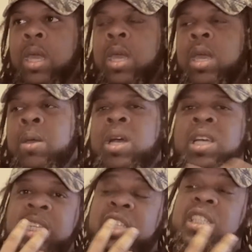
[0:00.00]

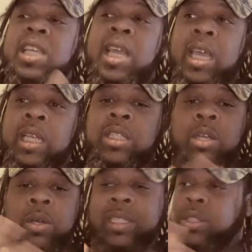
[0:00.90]
because they're singing.
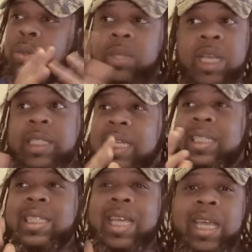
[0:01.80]
So it's two things that's
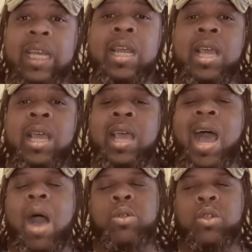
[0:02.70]
singing.
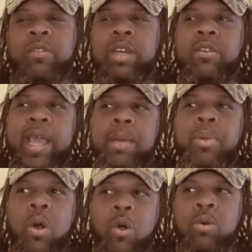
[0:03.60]
I was already writing
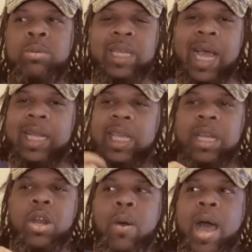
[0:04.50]
poems and I
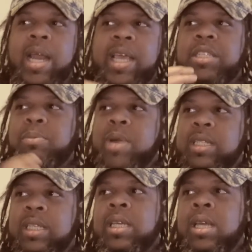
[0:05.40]
didn't know how to express it